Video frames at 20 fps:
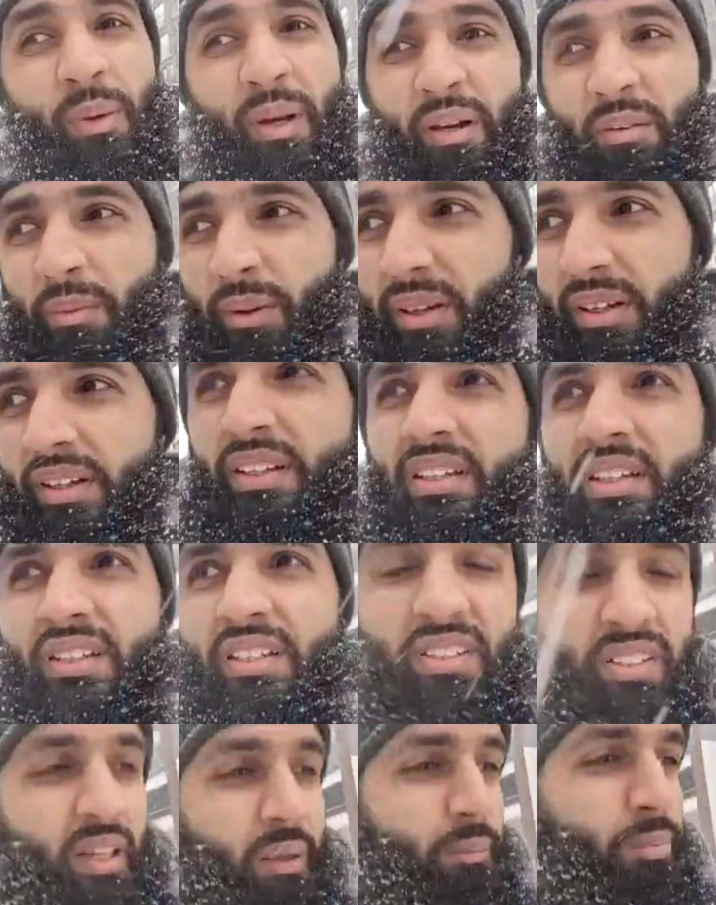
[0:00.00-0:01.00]
about, but
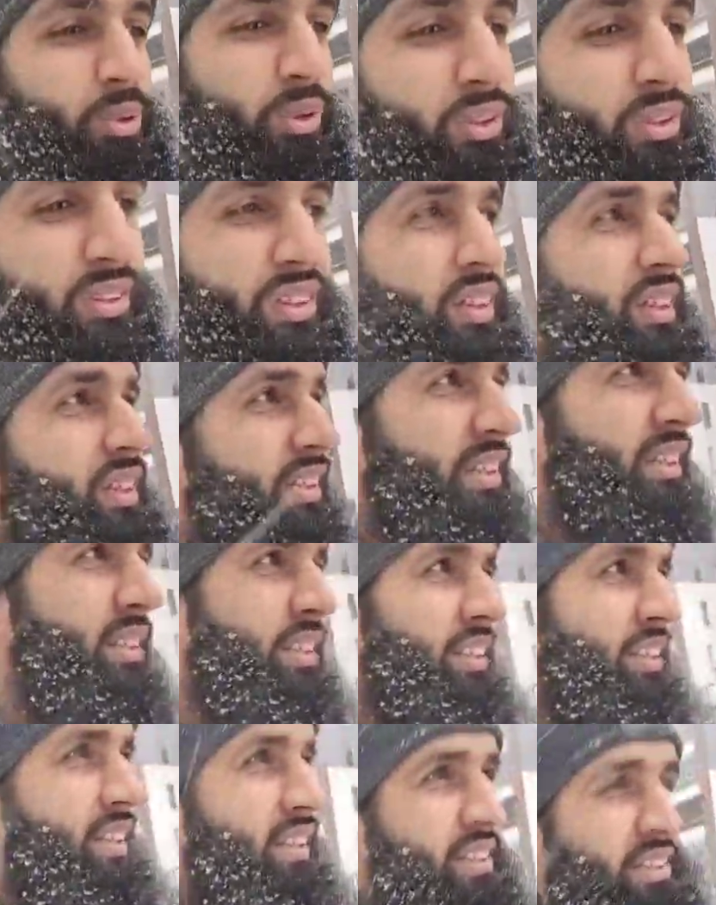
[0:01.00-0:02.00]
it's not that important.
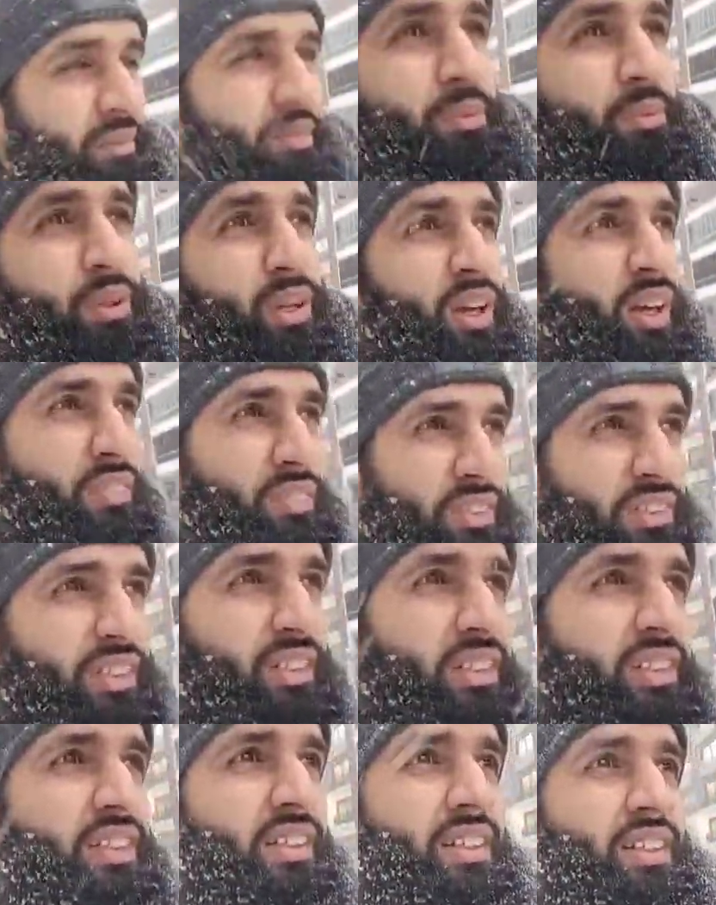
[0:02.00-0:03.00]
Depending on what you're after.
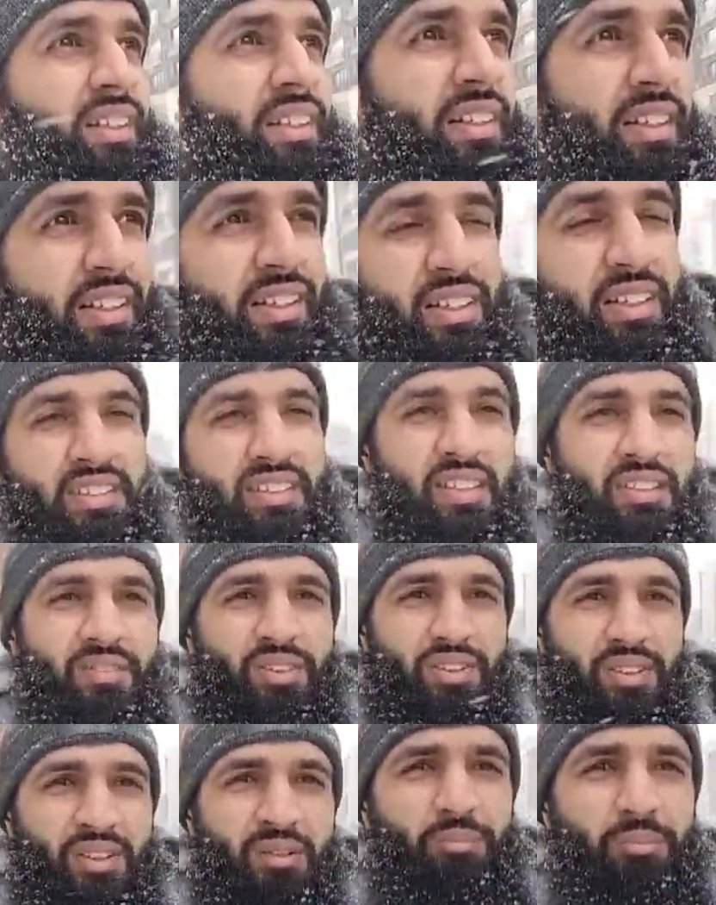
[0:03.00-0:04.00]
Here's
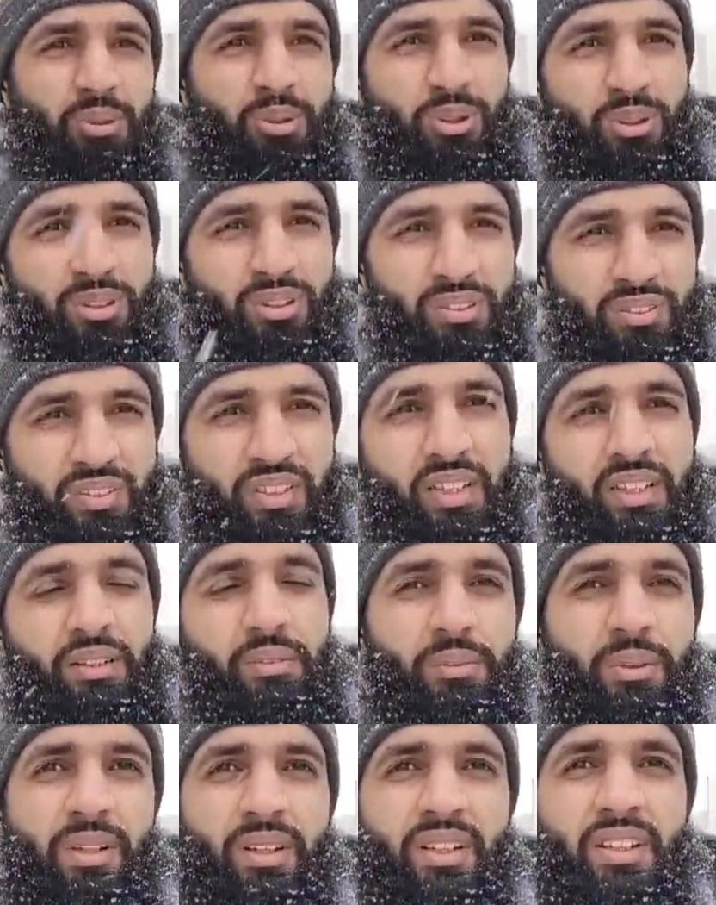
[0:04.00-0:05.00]
another example of a
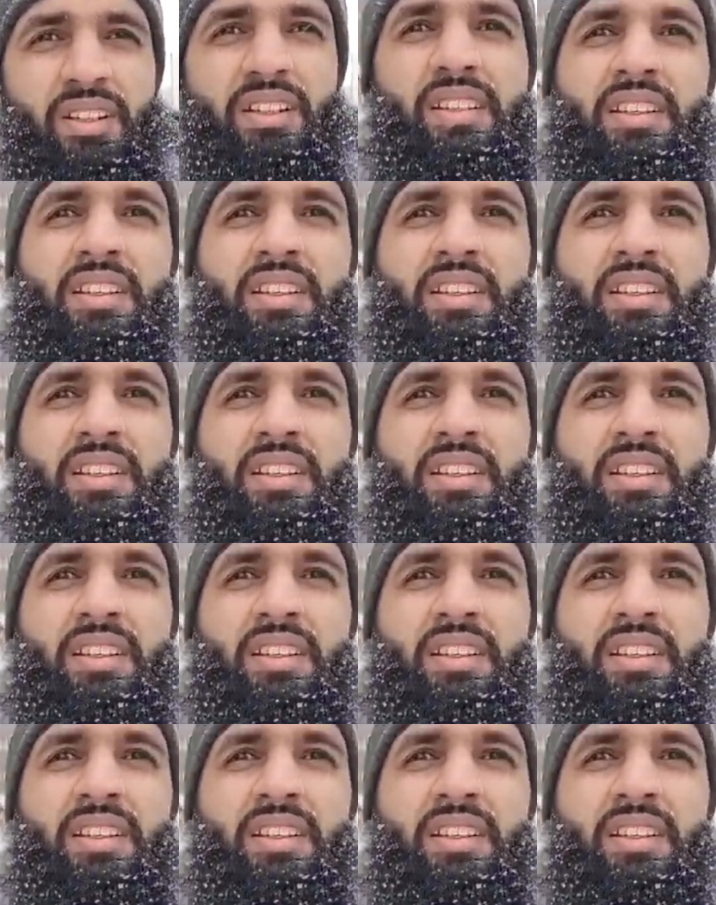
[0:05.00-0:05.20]
gated one.